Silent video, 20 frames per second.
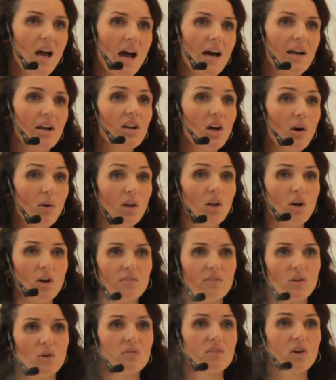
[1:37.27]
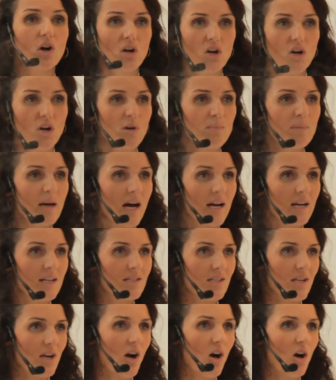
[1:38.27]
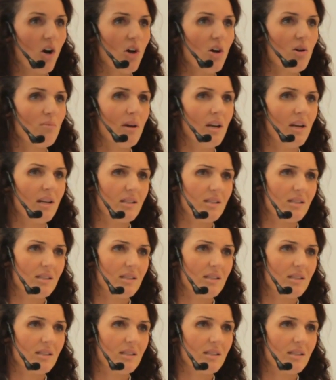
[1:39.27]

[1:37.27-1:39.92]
And I know a lot of you have got herb gardens at home, and